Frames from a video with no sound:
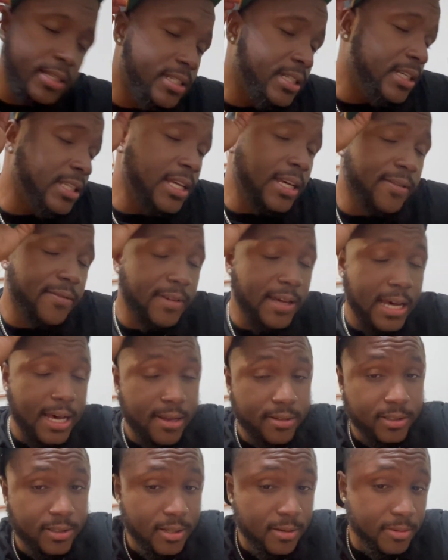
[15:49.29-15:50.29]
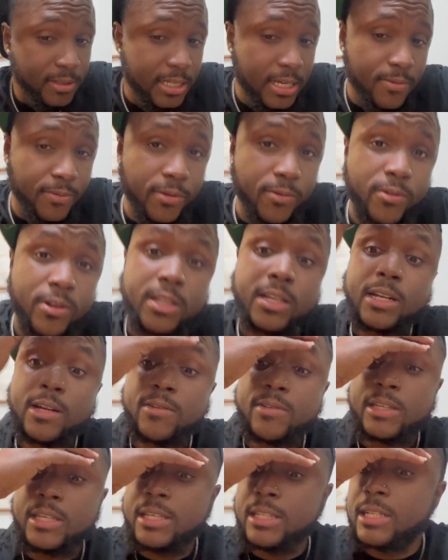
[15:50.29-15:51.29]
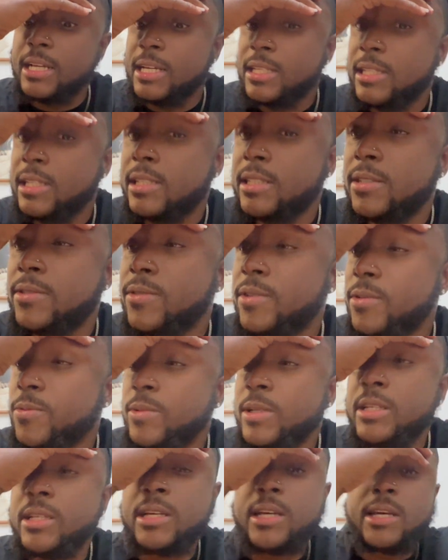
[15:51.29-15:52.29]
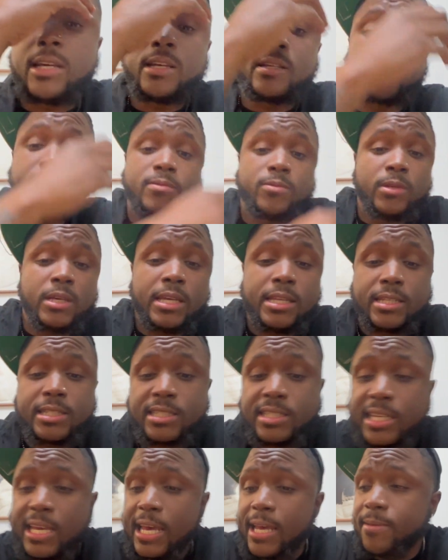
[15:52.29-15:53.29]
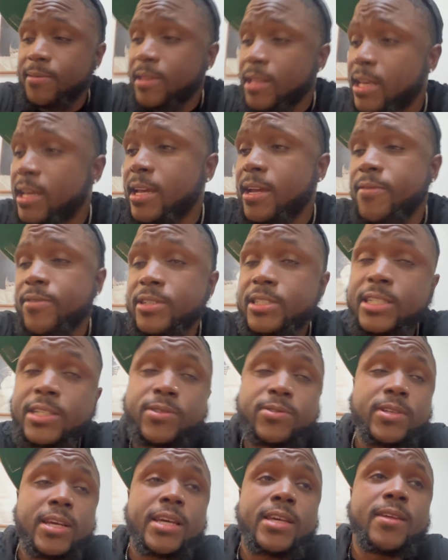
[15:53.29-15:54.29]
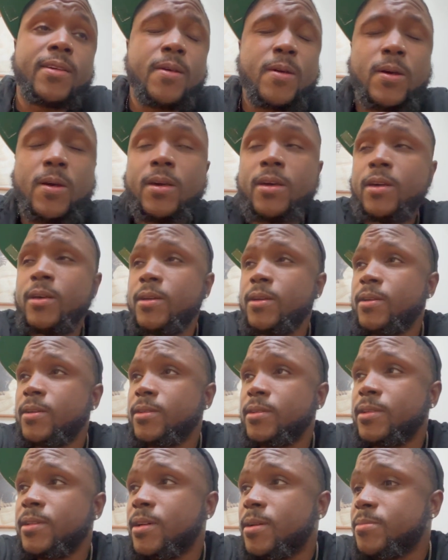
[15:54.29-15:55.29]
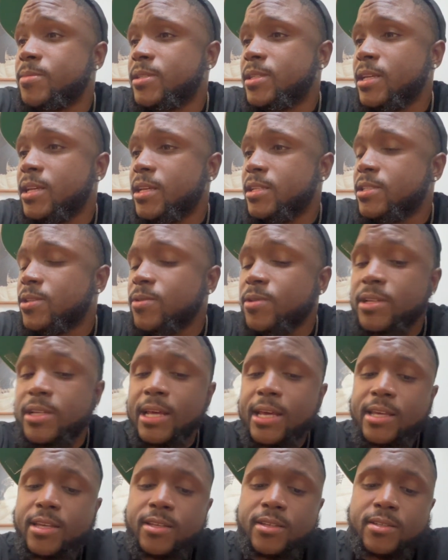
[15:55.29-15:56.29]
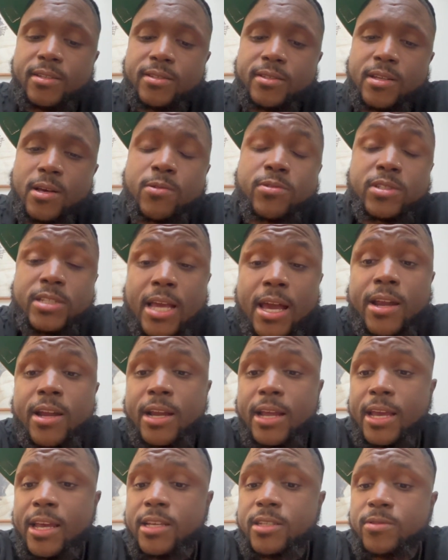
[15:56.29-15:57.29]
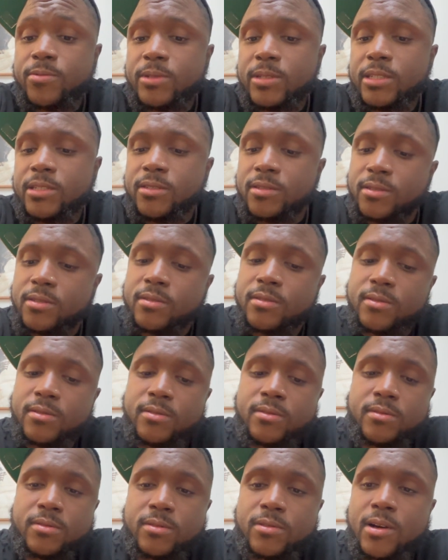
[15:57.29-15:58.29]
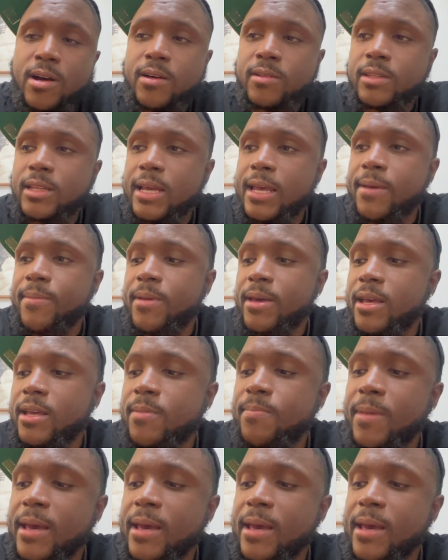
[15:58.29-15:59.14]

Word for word: Cheat day vibes. You know what I'm saying? We really don't eat like this during the week, gang. We eat the same thing every single day. You know what I'm saying? So today, on Saturdays, we do our thing, man.